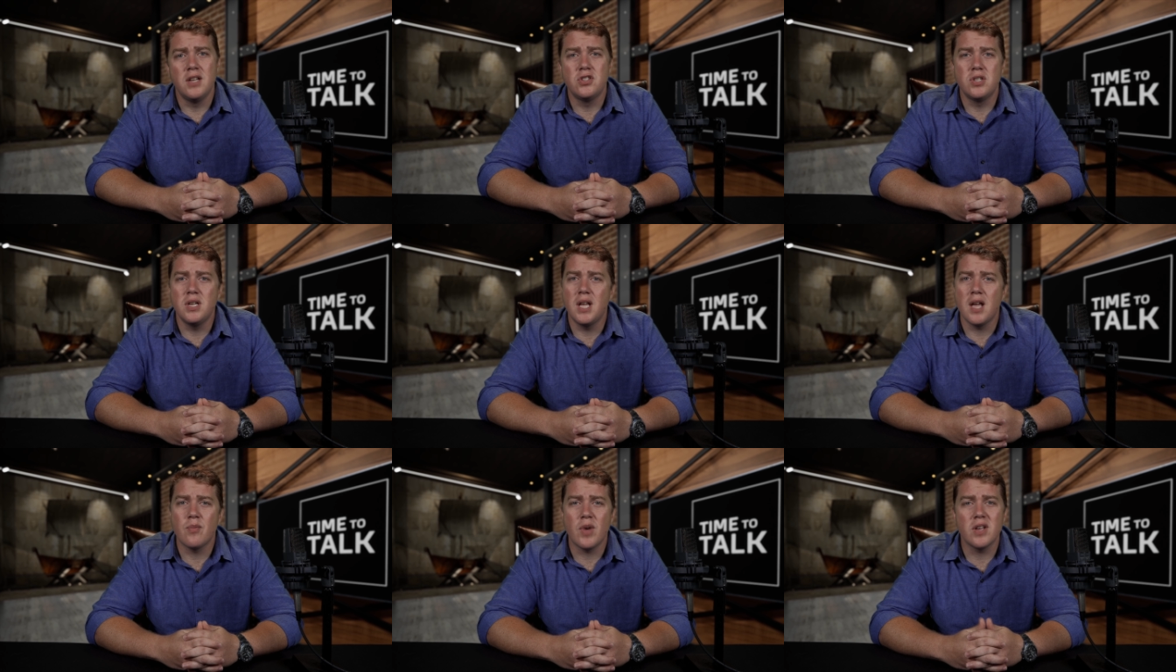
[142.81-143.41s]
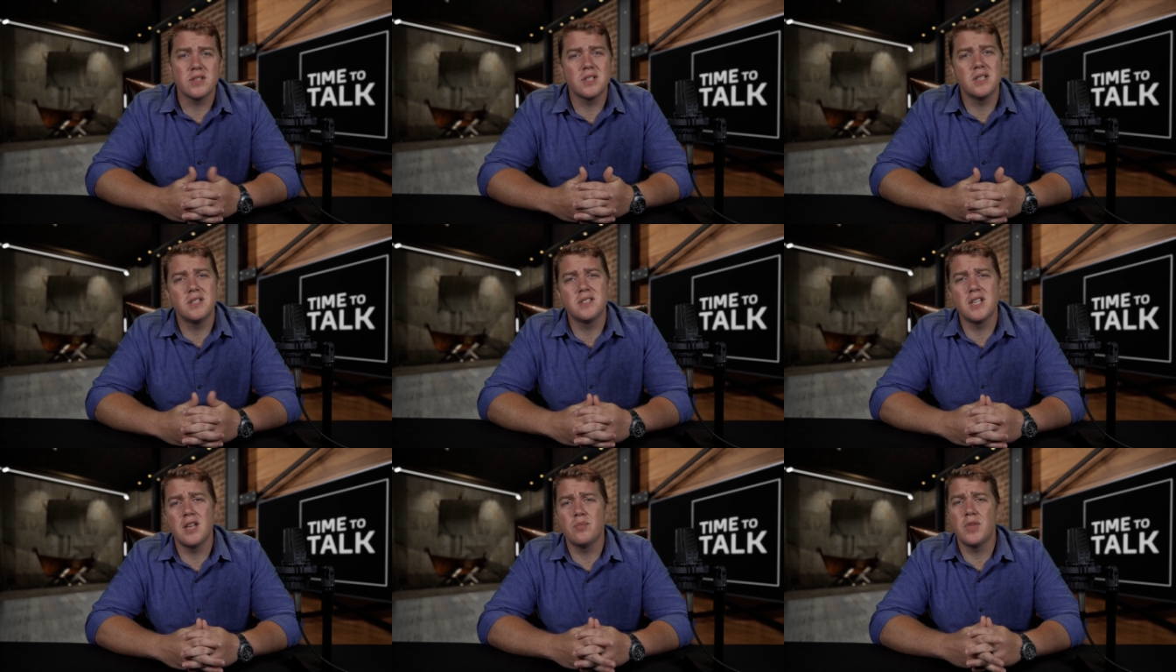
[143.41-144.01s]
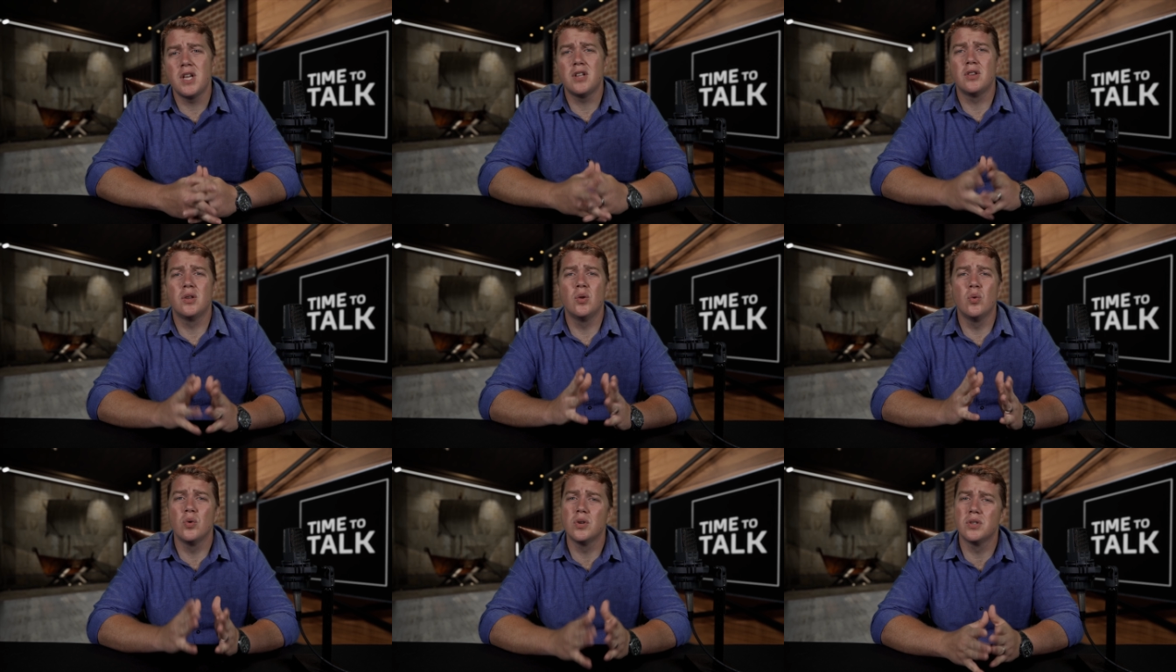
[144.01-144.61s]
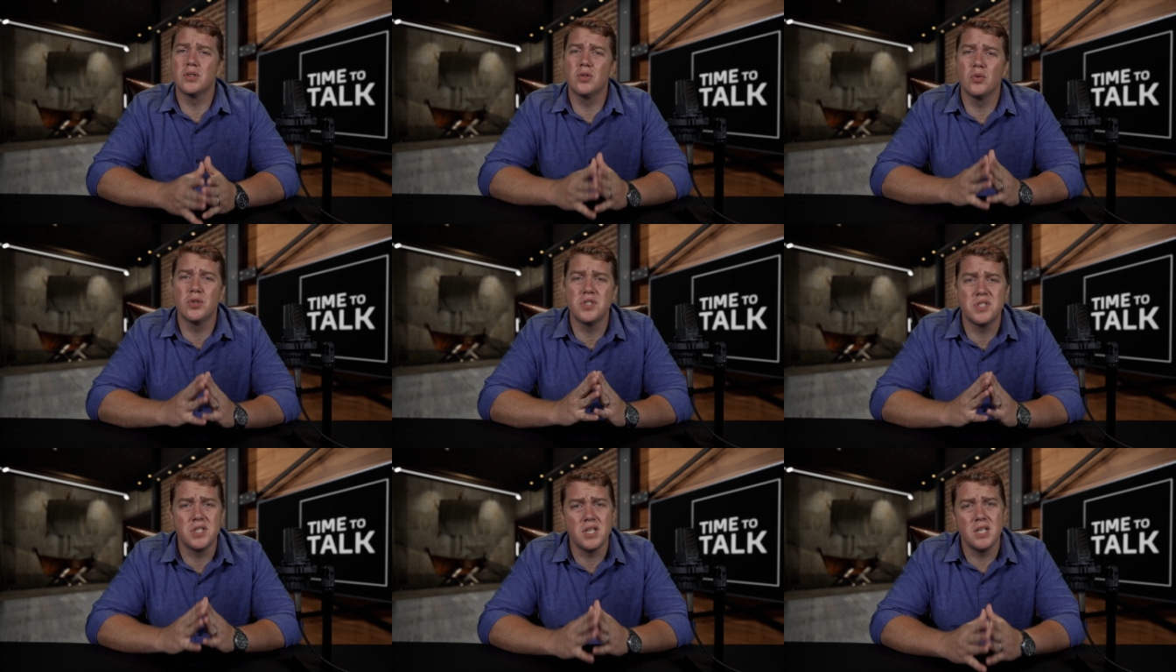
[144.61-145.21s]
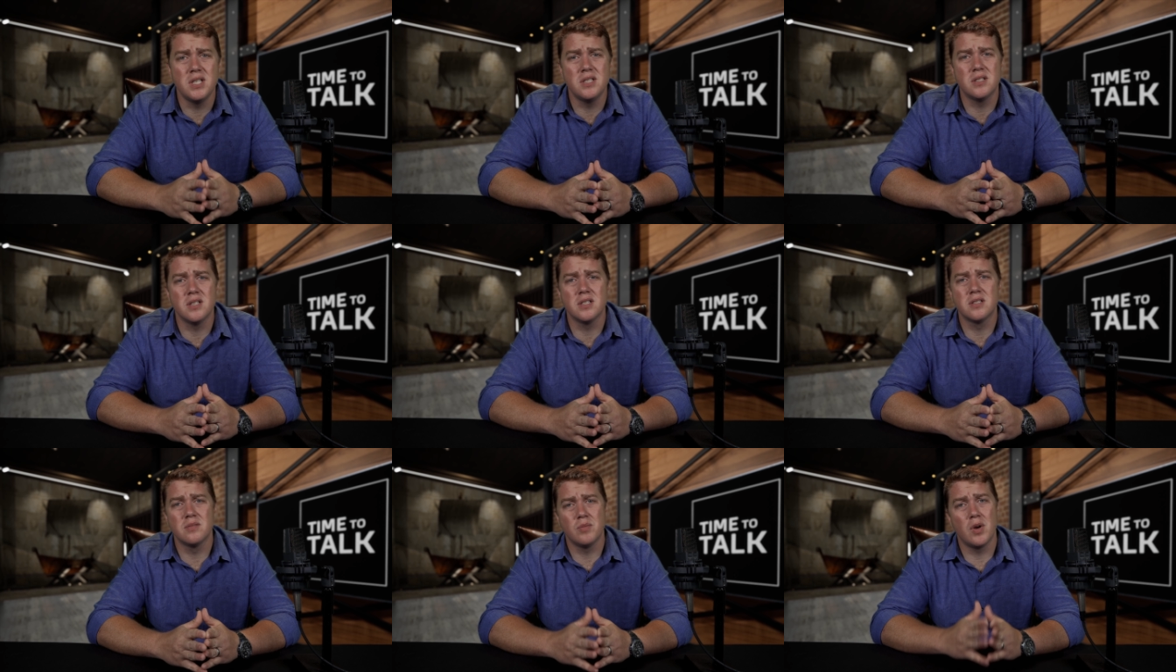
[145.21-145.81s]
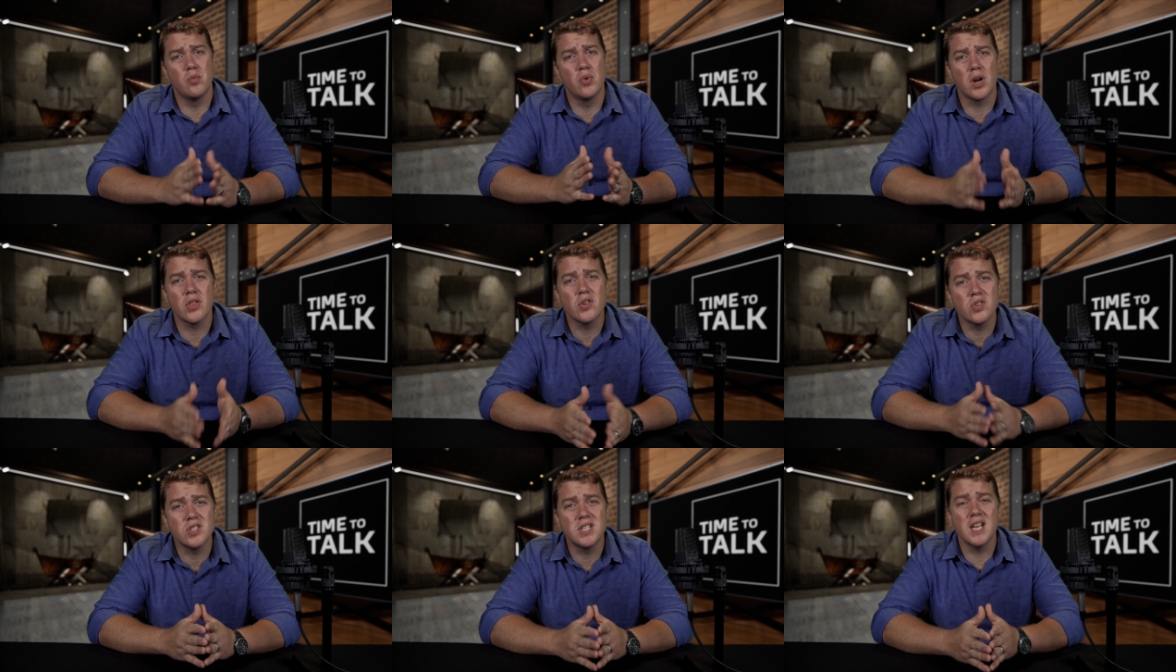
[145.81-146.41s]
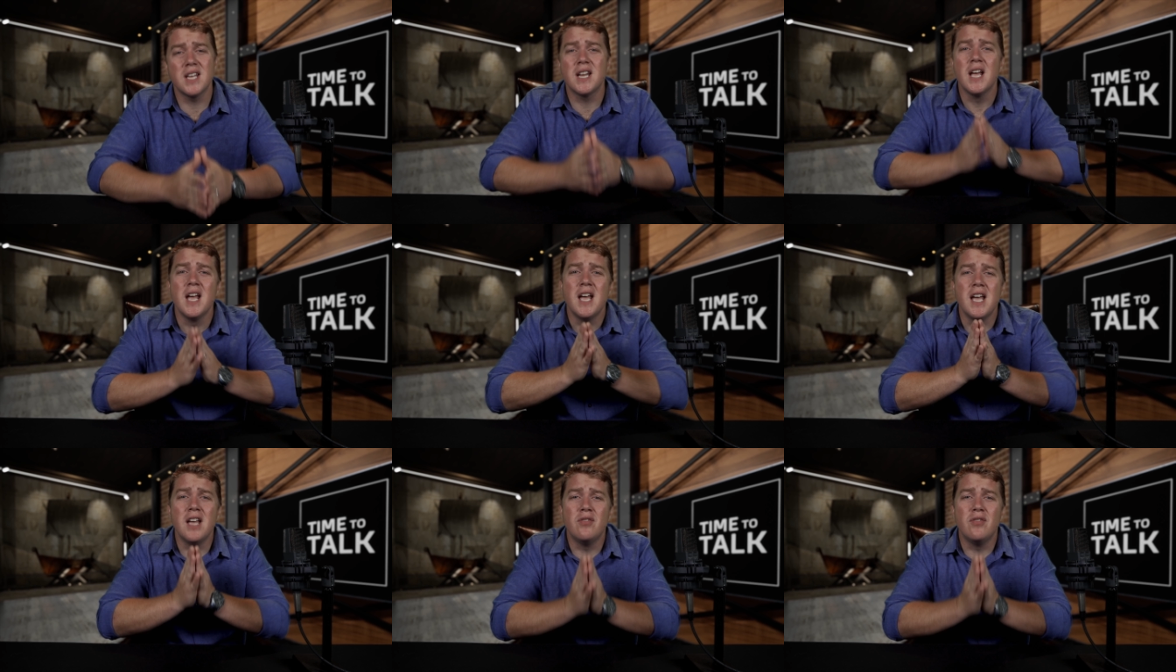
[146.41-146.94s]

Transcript: And she came out and said the same thing Lord, Lord Jesus, my brother is dead.